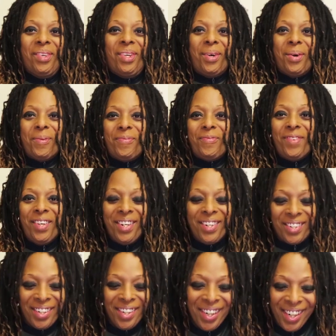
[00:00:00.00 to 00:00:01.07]
Go
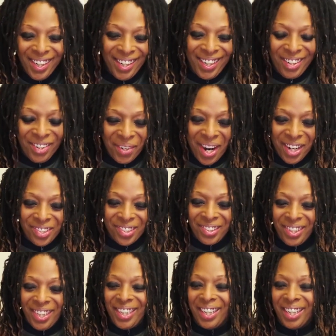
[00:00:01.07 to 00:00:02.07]
figure. You actually